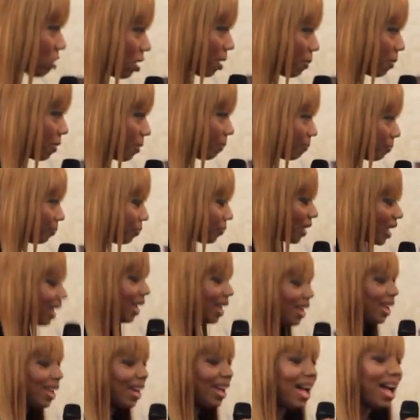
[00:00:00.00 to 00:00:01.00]
trouble?
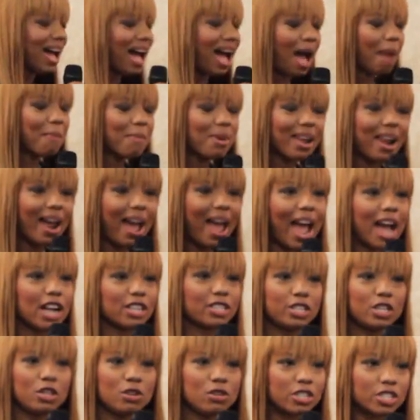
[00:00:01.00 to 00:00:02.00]
I mean, I
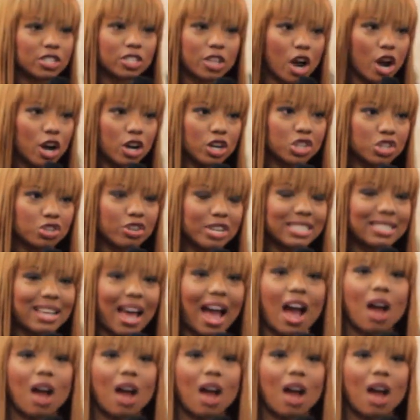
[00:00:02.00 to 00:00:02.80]
had 2 surgeries.